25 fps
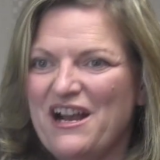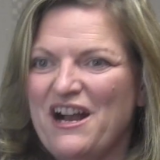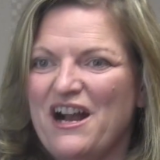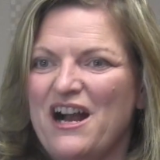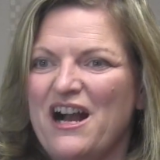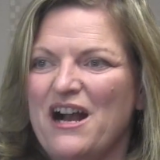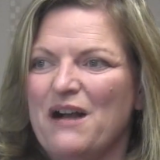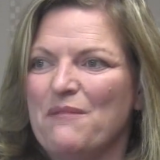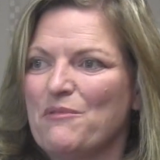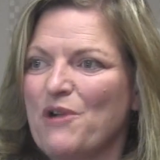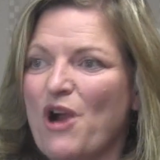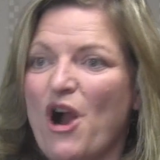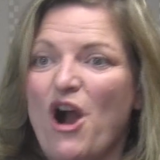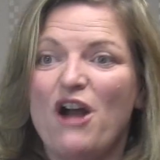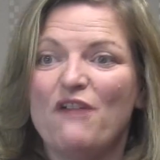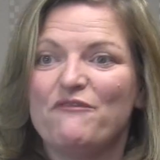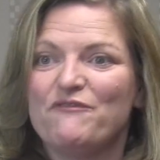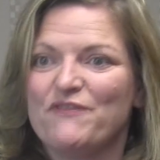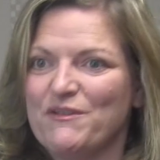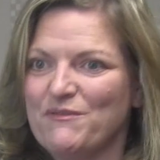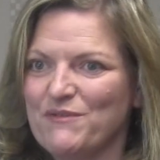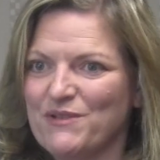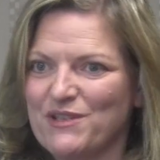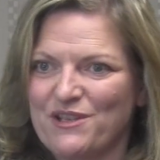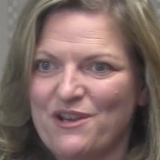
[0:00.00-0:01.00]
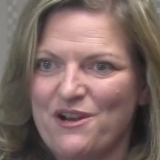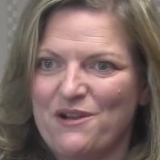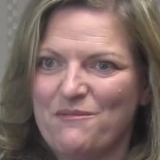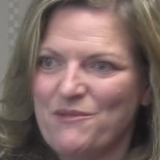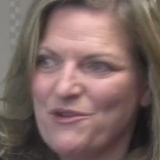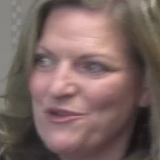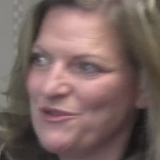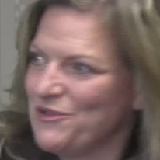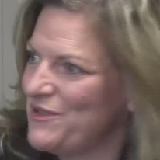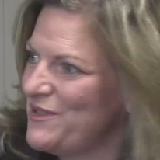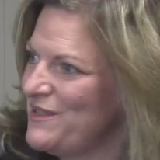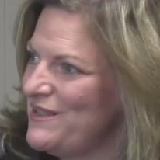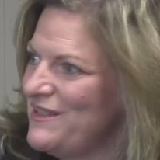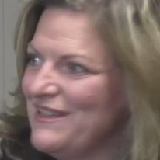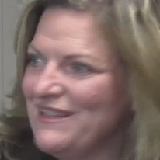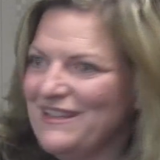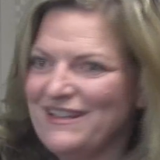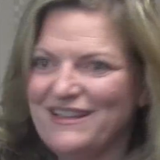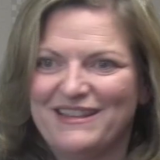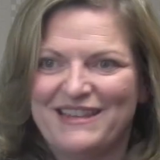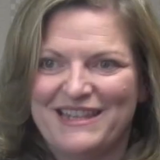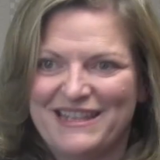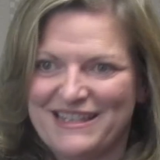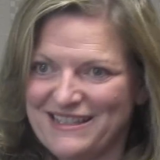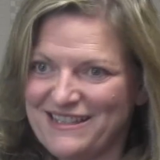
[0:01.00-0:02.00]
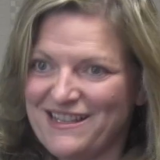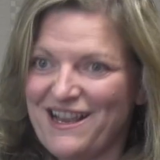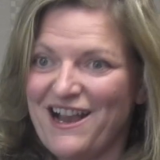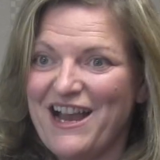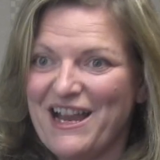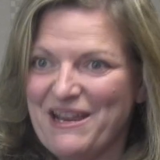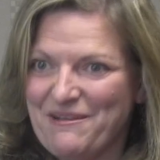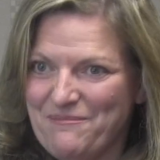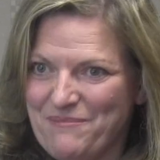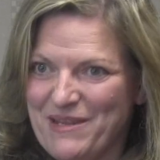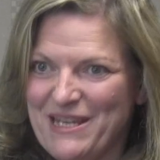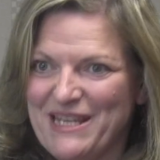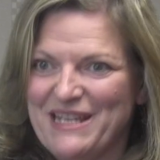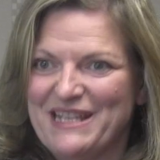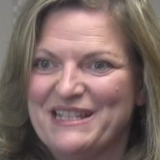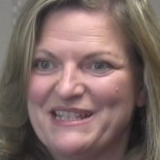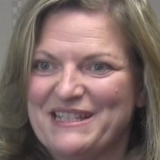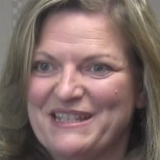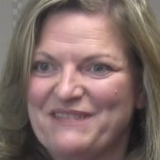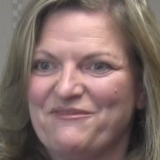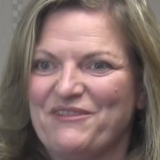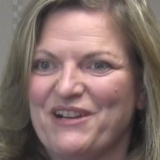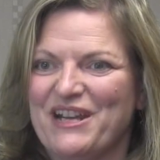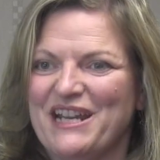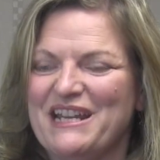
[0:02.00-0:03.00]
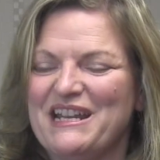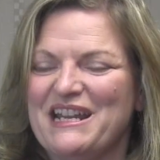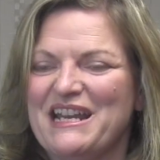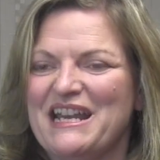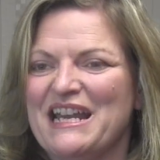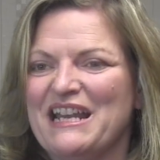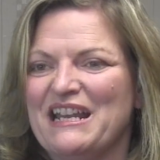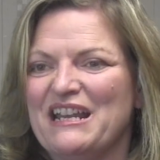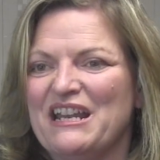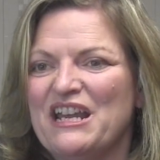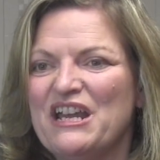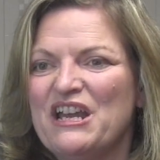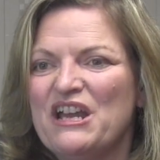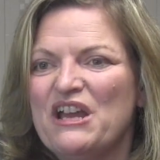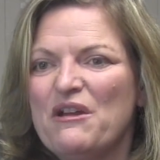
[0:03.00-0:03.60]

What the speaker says: Coffee was almost the side piece, right?